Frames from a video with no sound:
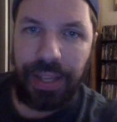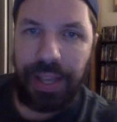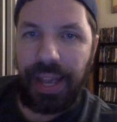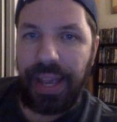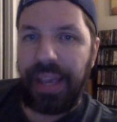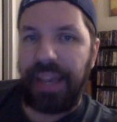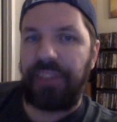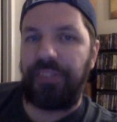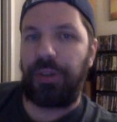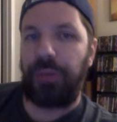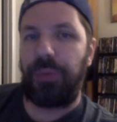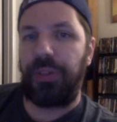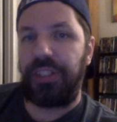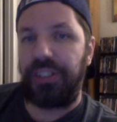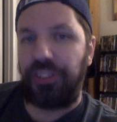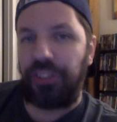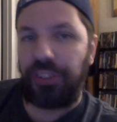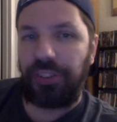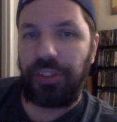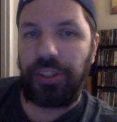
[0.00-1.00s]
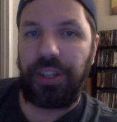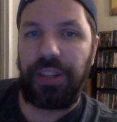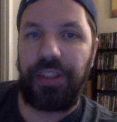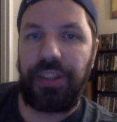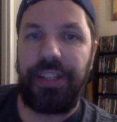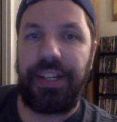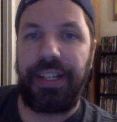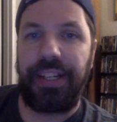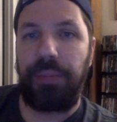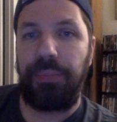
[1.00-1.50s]
Hey everyone, just saw the
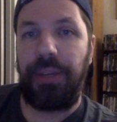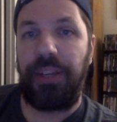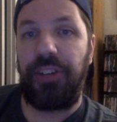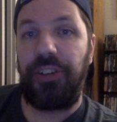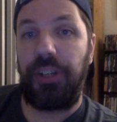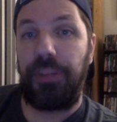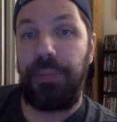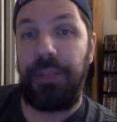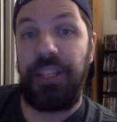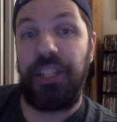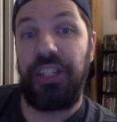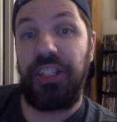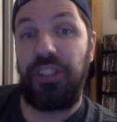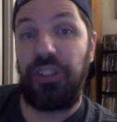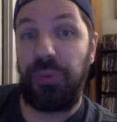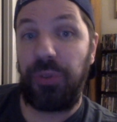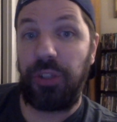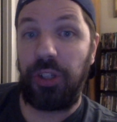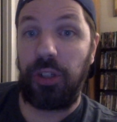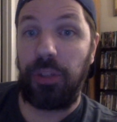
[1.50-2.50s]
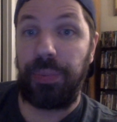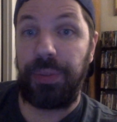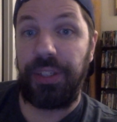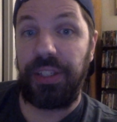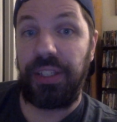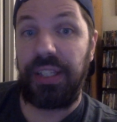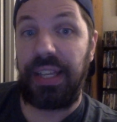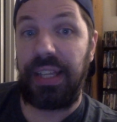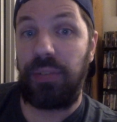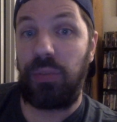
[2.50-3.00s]
documentary Beyond
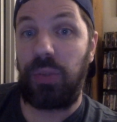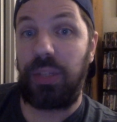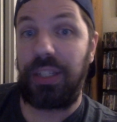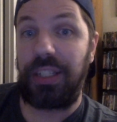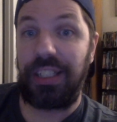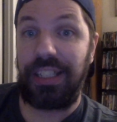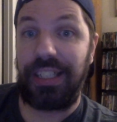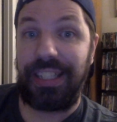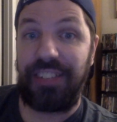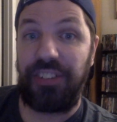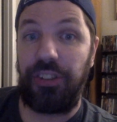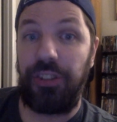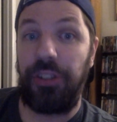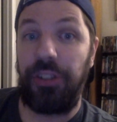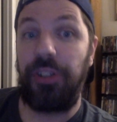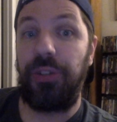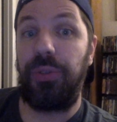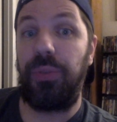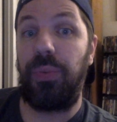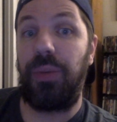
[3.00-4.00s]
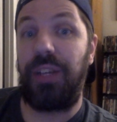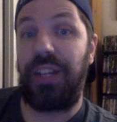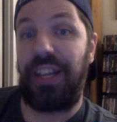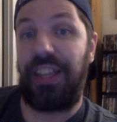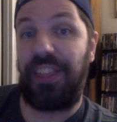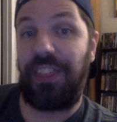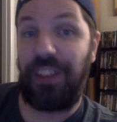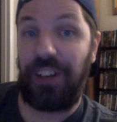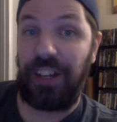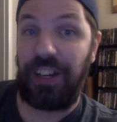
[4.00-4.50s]
Utopia and wanted to let you know what I
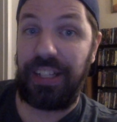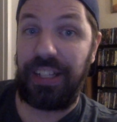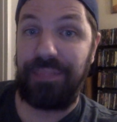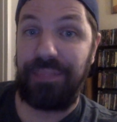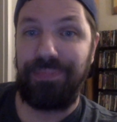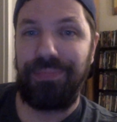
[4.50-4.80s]
thought.